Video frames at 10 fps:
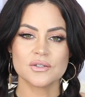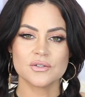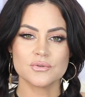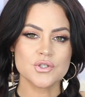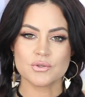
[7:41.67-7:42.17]

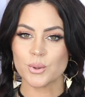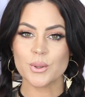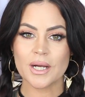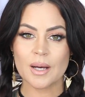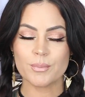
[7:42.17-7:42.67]
you
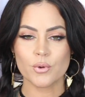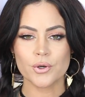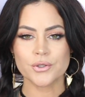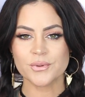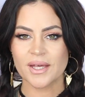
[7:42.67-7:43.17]
screw it up
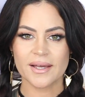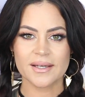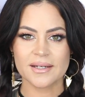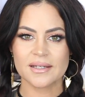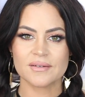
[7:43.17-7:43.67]
or you can't
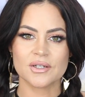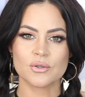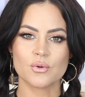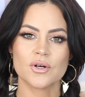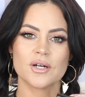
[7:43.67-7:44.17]
get it
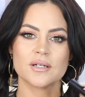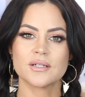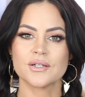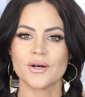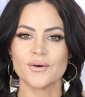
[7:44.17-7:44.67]
even, or,
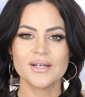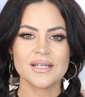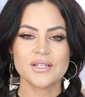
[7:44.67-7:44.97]
you know,